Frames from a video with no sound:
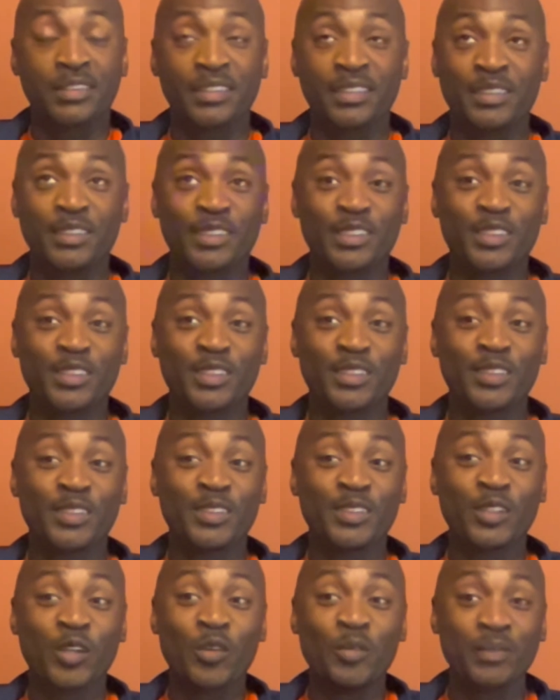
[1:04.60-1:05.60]
It's
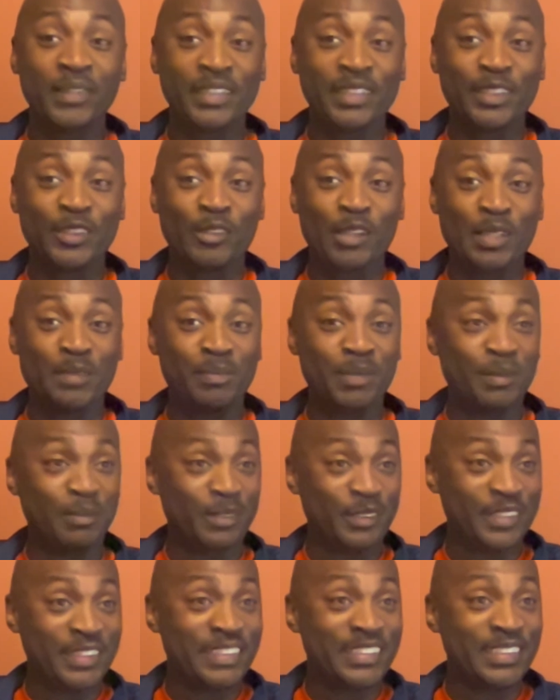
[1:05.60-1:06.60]
so many great
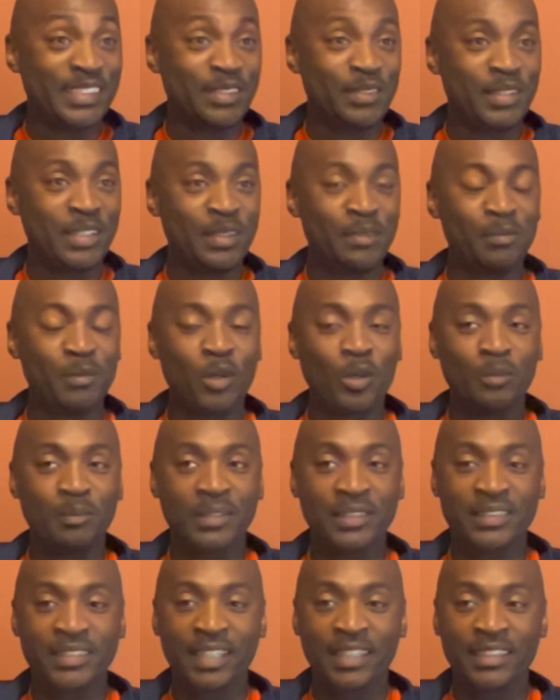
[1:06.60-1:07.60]
memories and
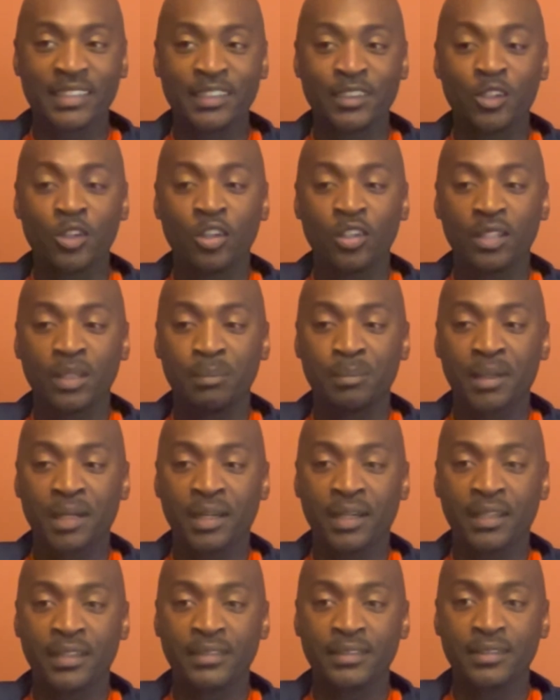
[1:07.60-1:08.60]
moments I could call
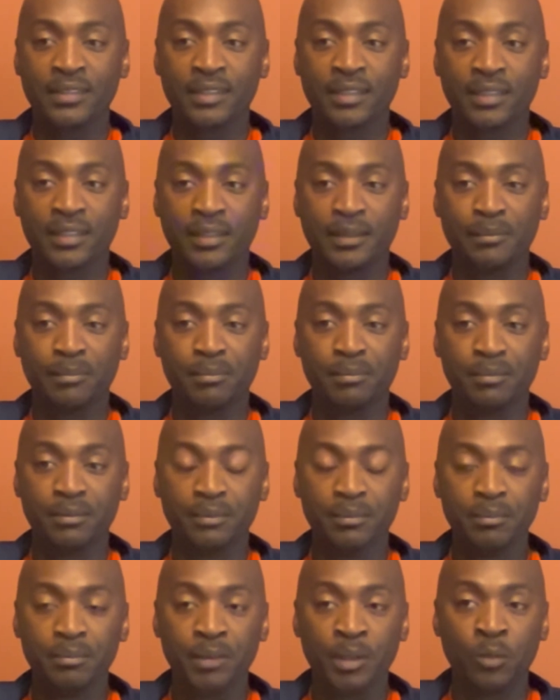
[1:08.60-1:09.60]
upon. Um,
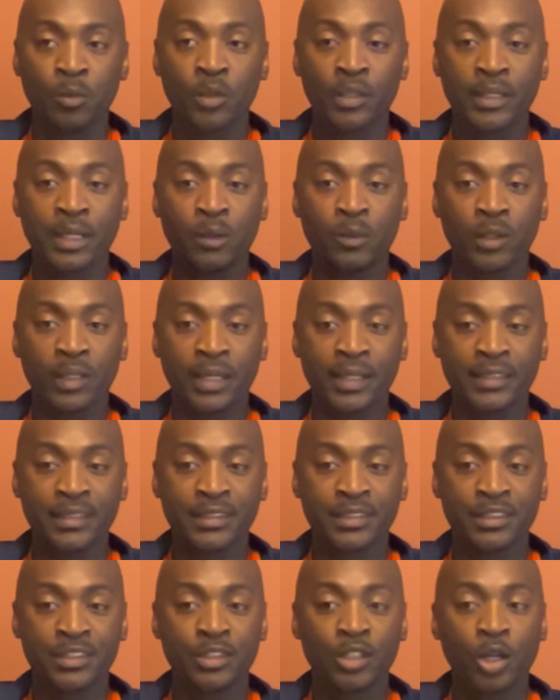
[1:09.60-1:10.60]
but one I would like
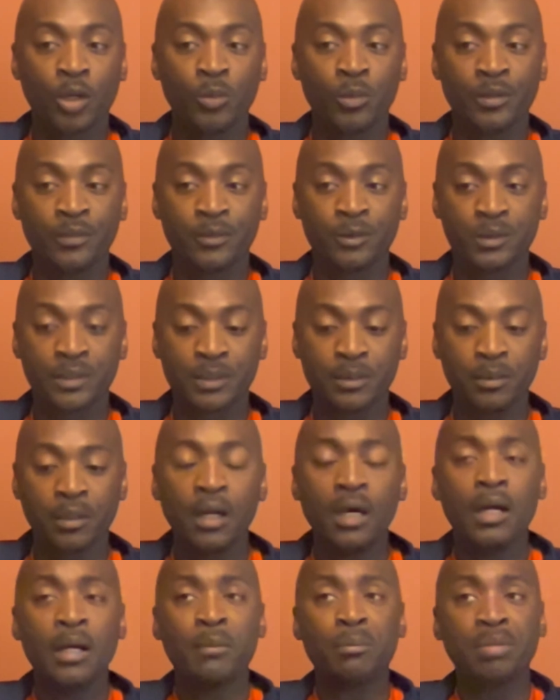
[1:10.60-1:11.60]
to start with was
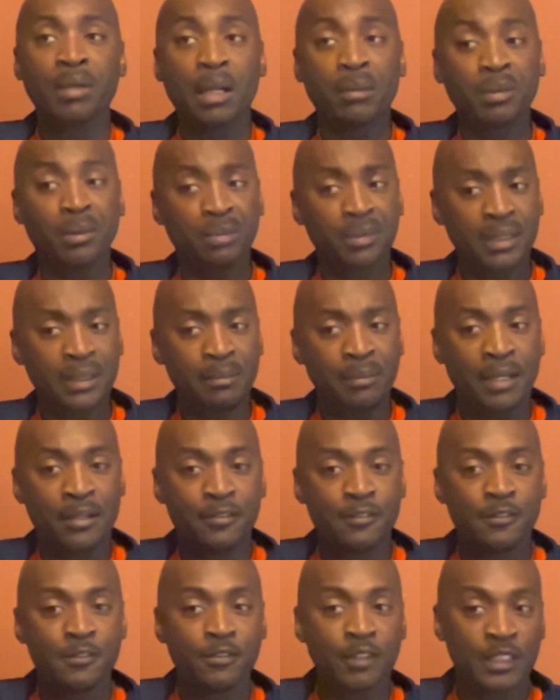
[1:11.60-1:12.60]
probably my
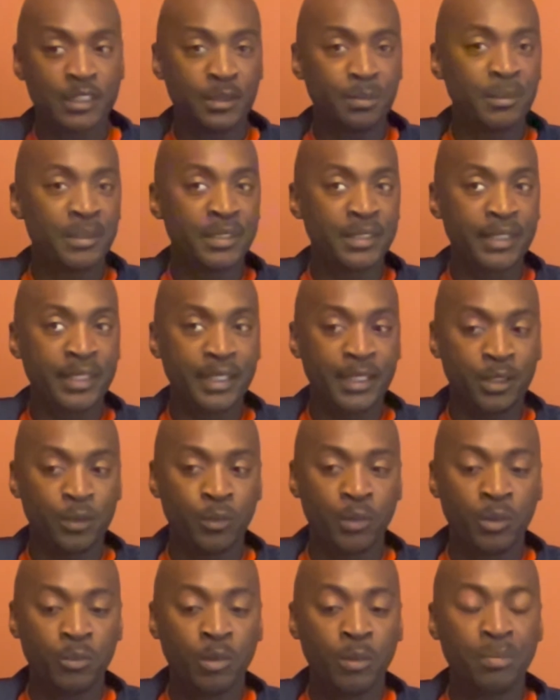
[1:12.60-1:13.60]
freshman year.
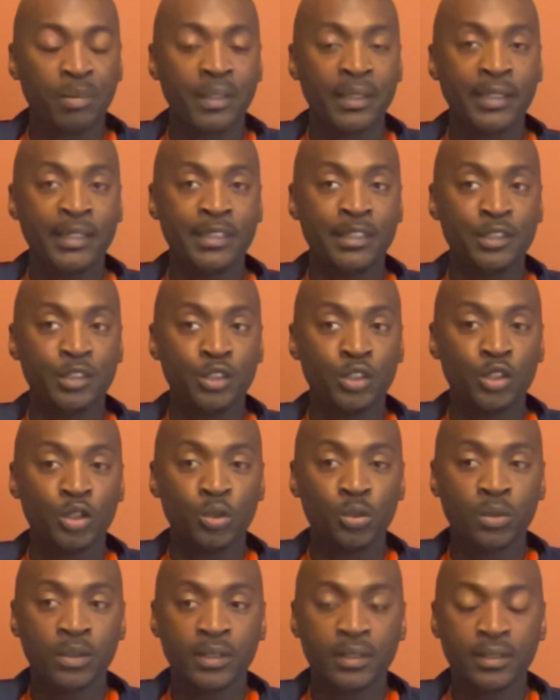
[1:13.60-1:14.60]
We were playing
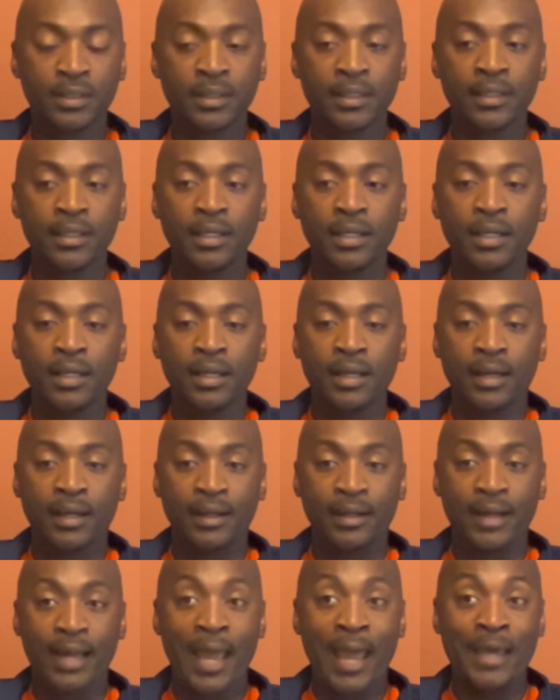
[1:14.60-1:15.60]
Duke
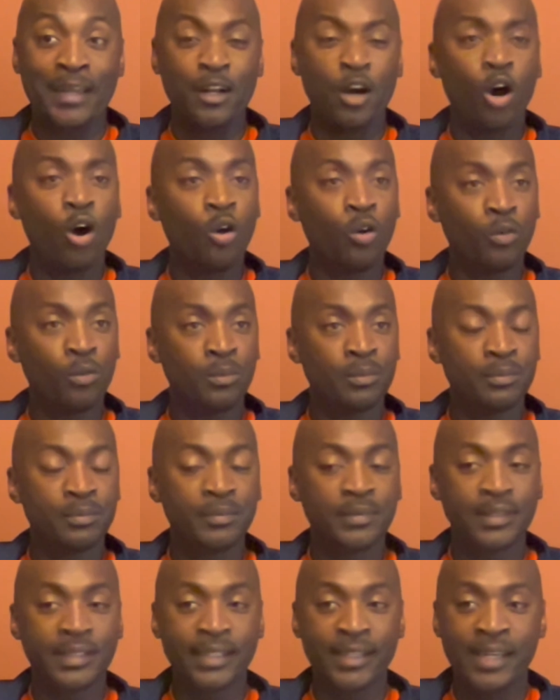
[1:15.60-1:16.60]
at home,
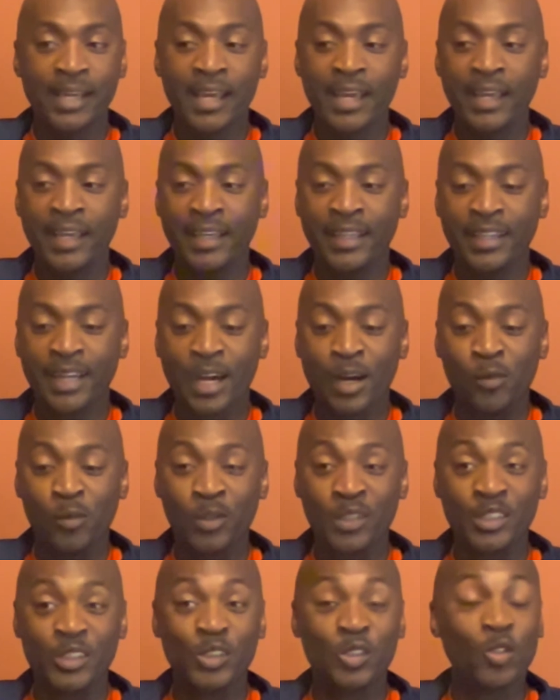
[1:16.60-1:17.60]
and I
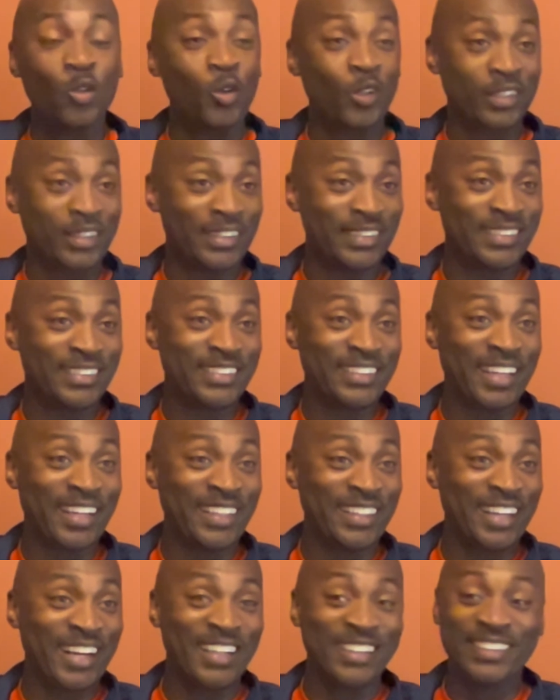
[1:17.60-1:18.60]
went scoreless.
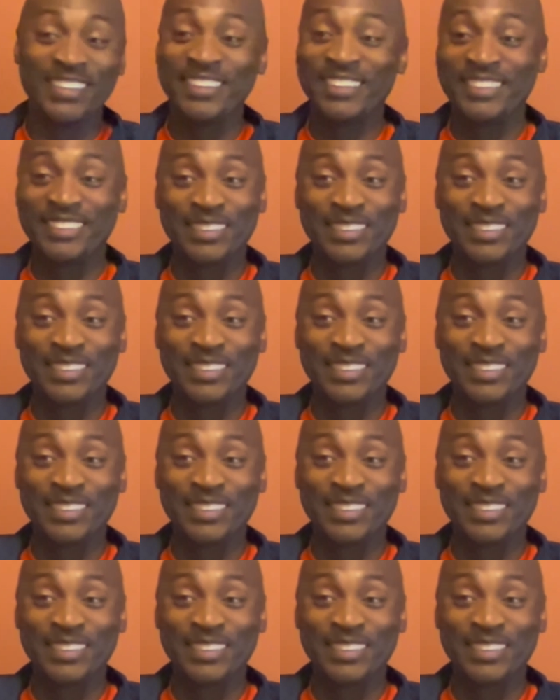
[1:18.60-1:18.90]
The